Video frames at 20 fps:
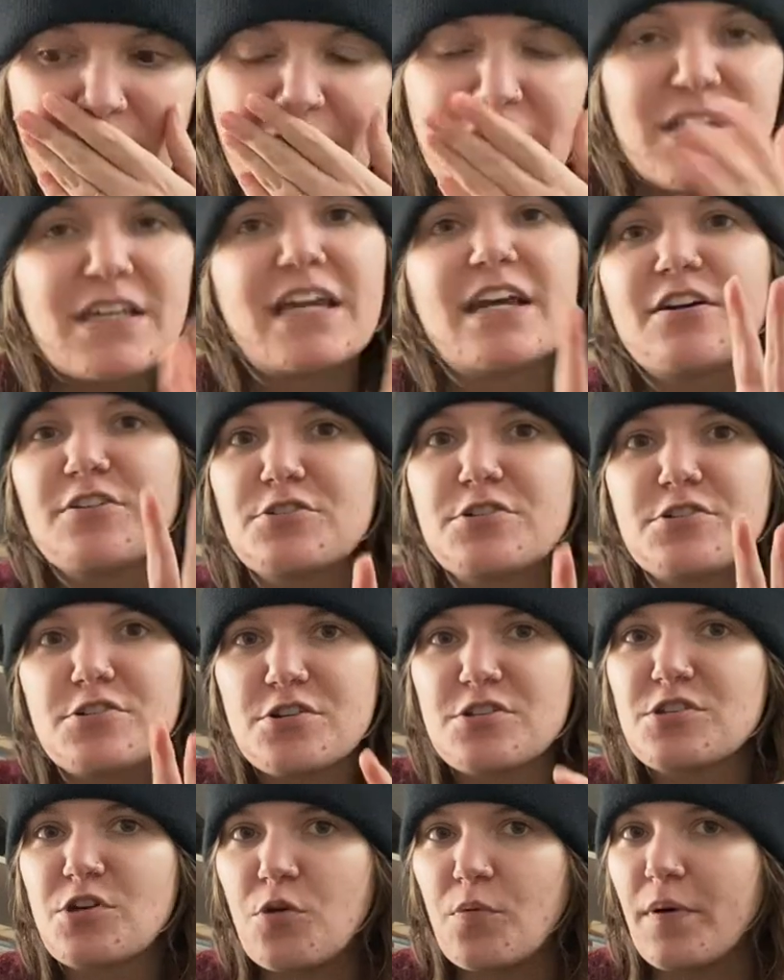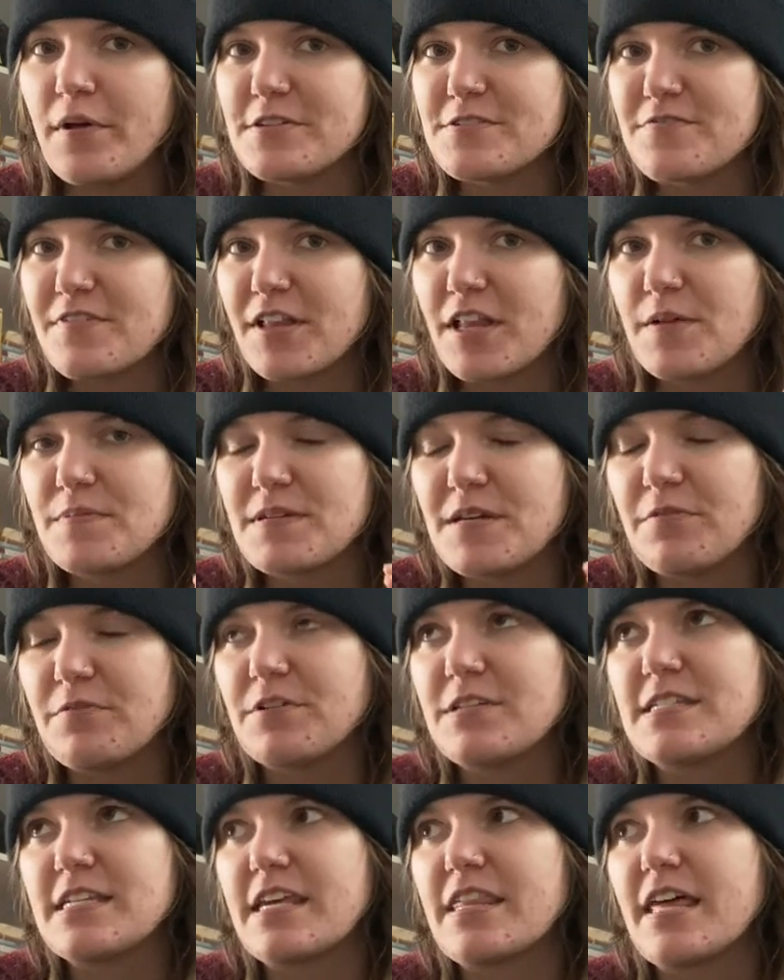The characters are so well developed, I
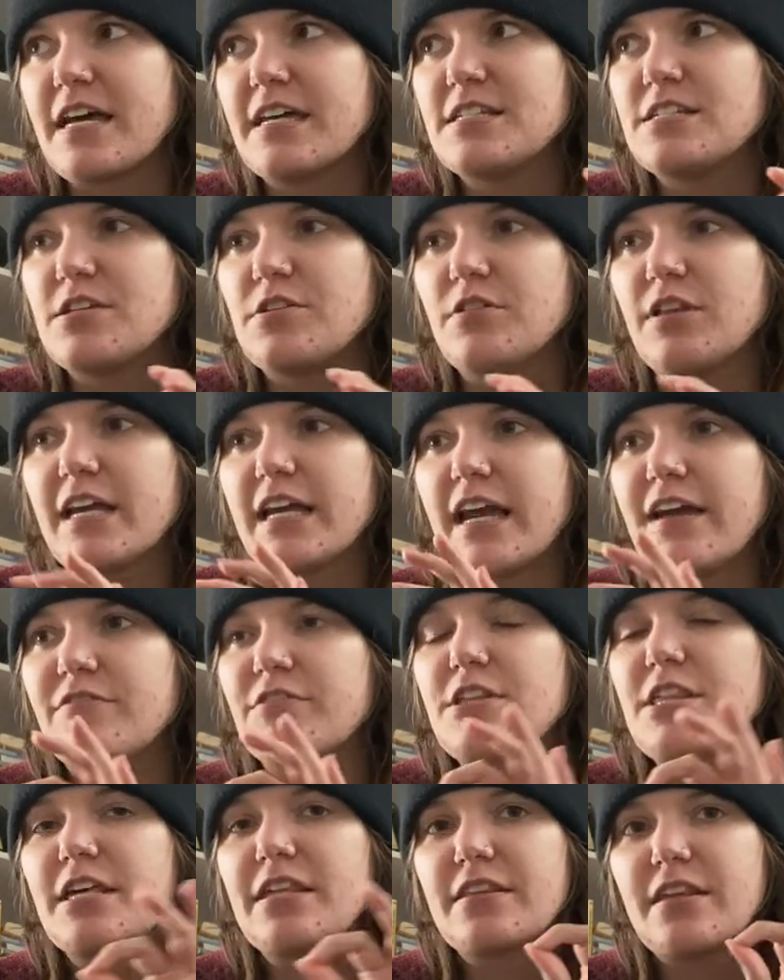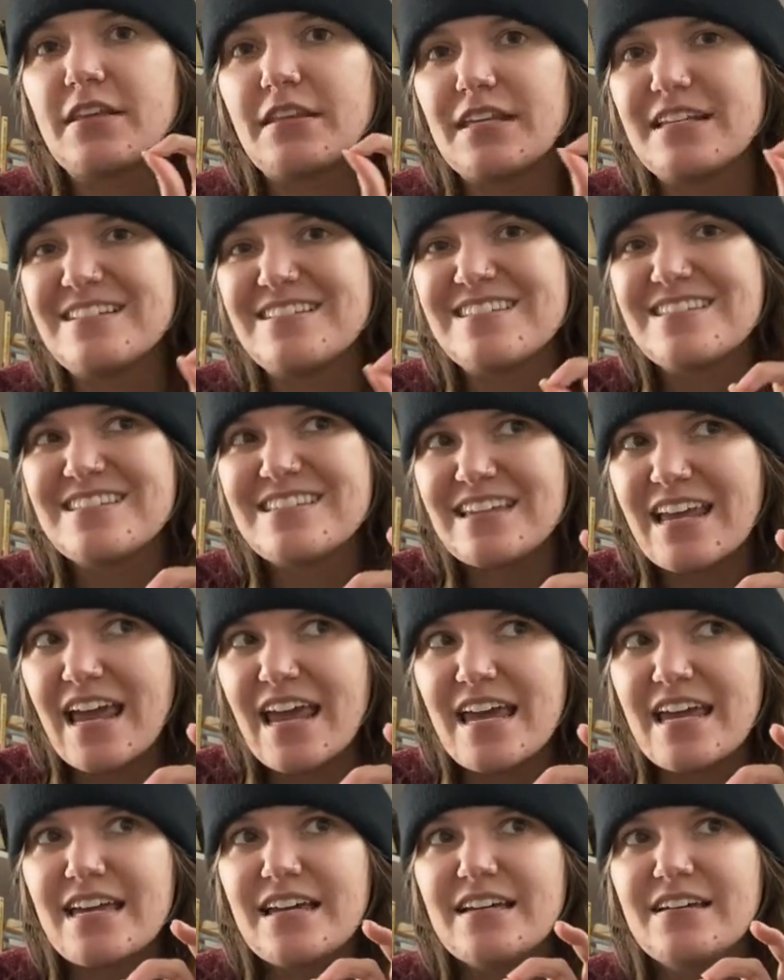will say that too. Like everything that they
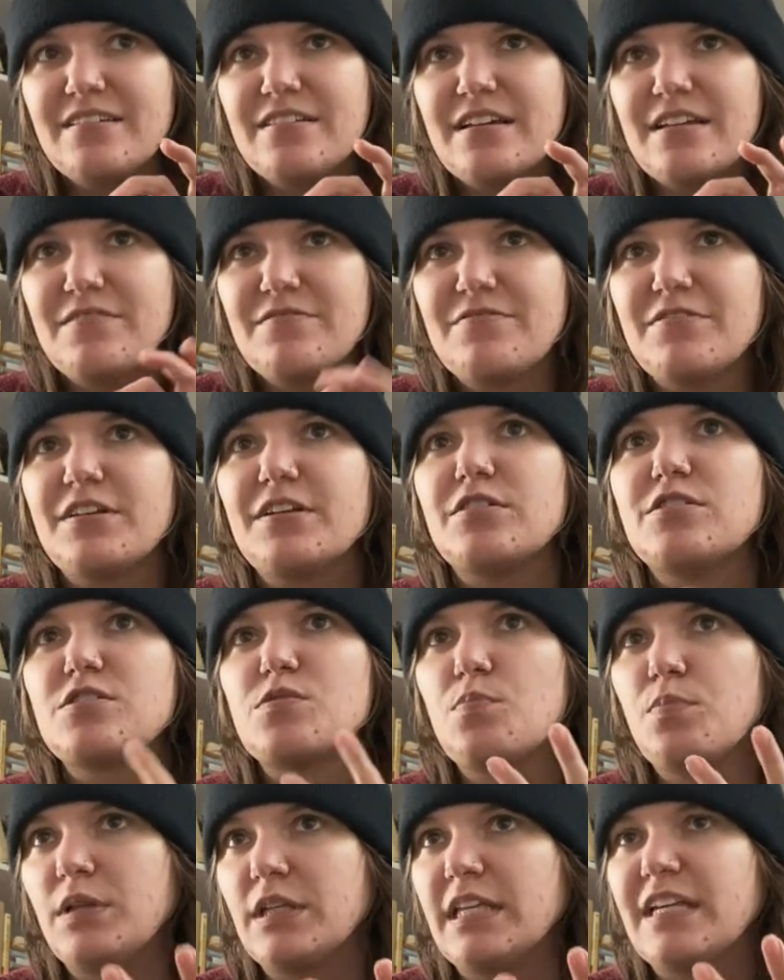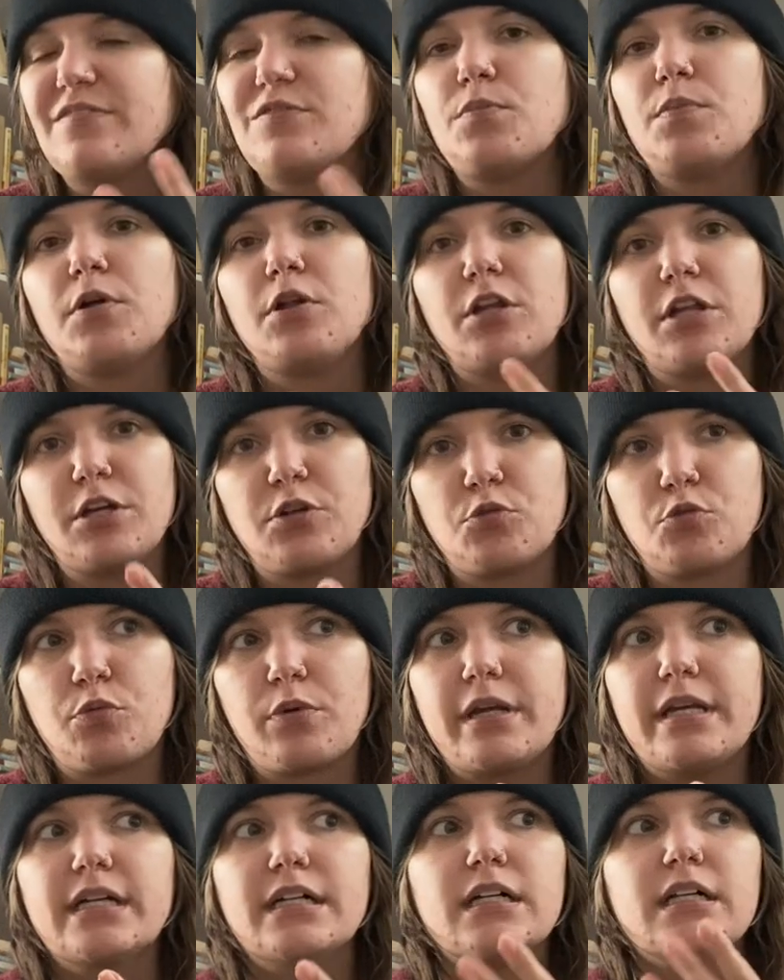say feels believable and
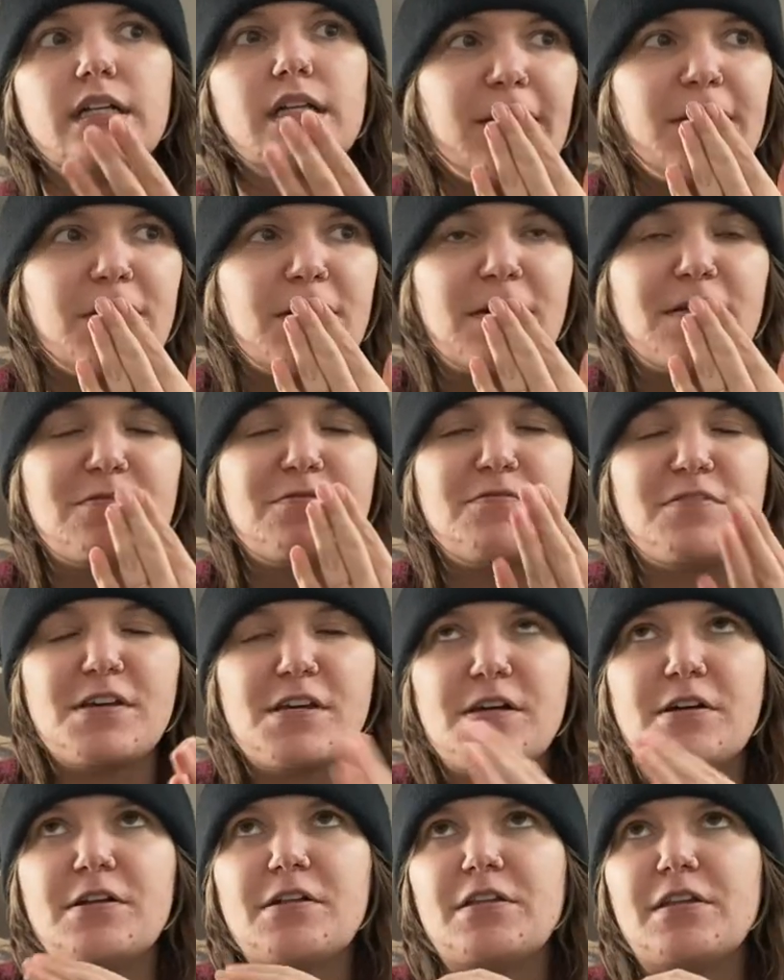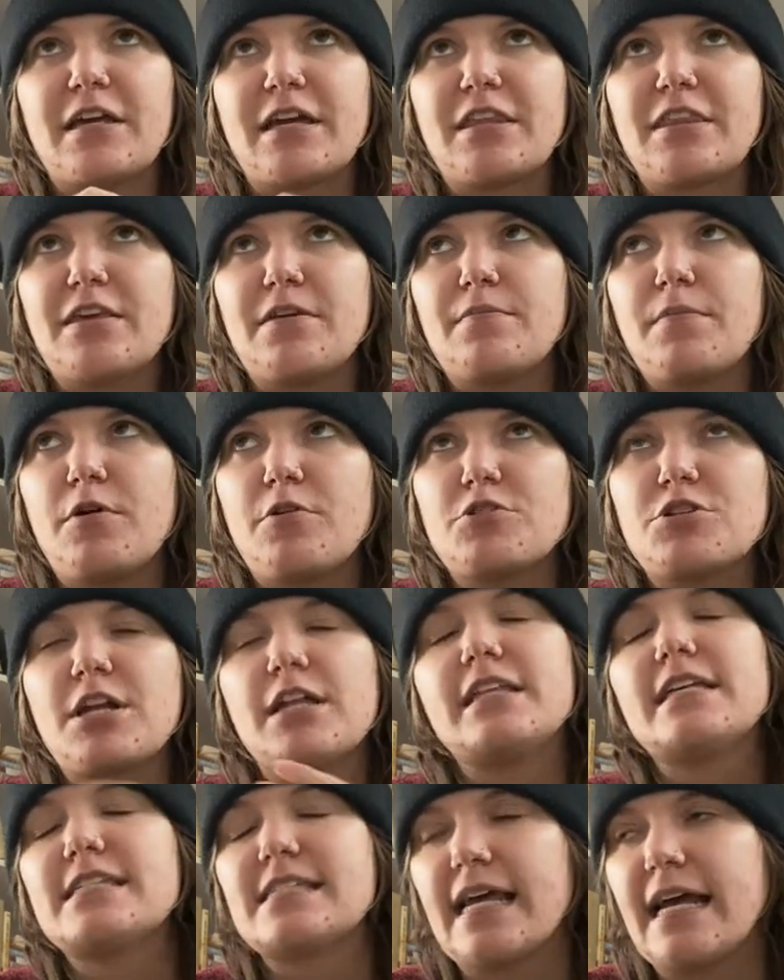real. You can feel like the emotion,
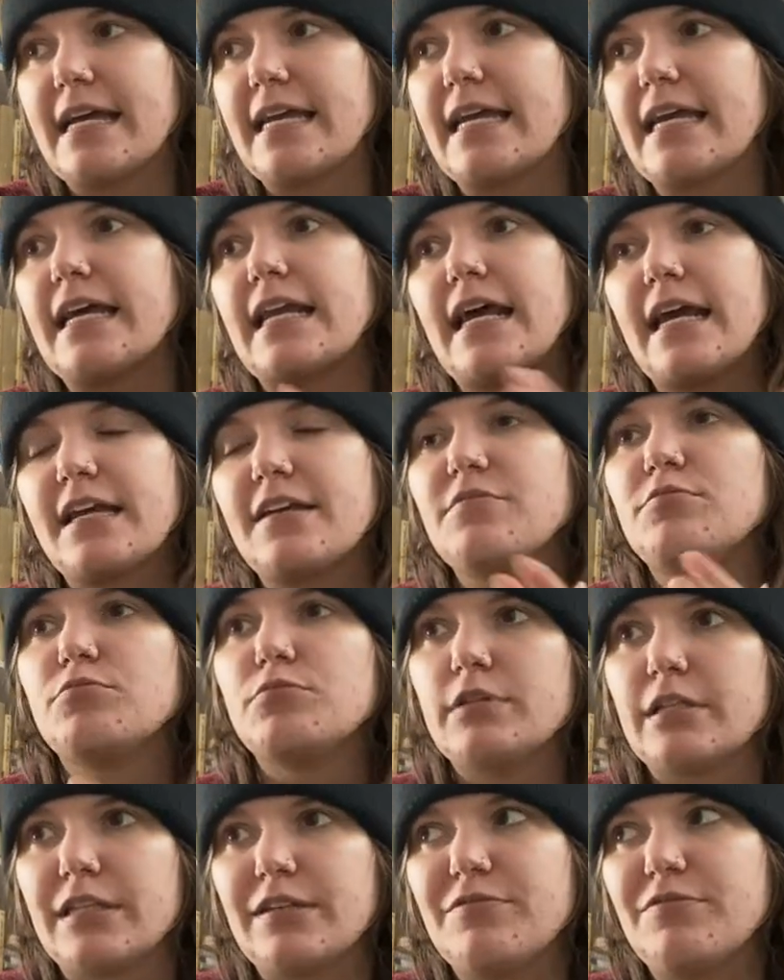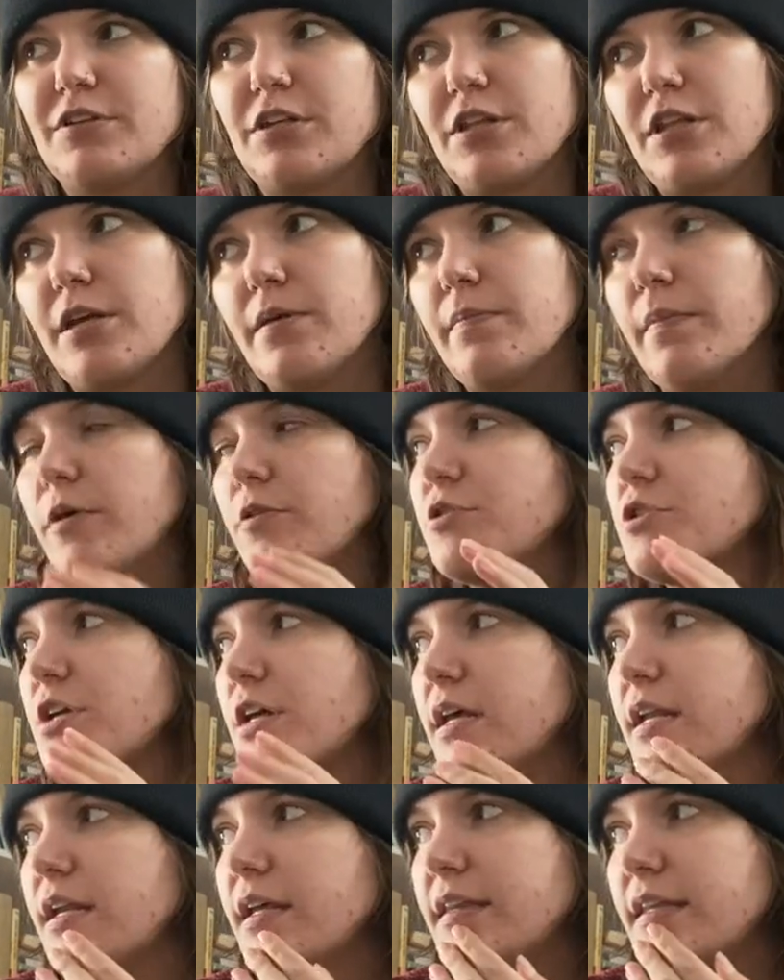at least I can. I can really feel the
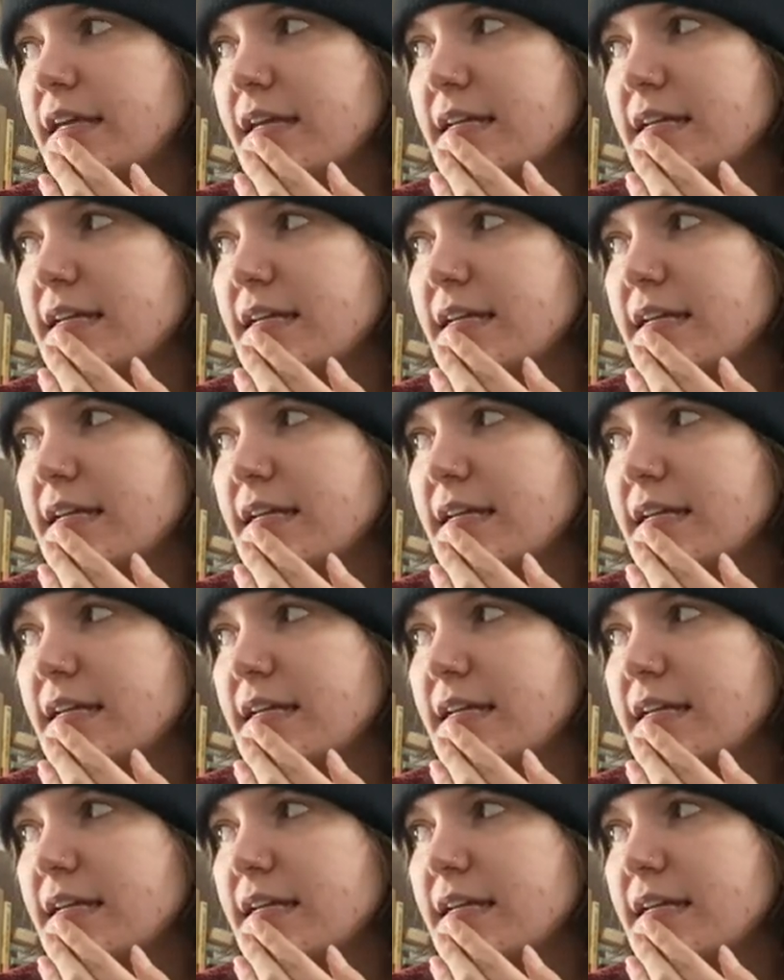emotion and the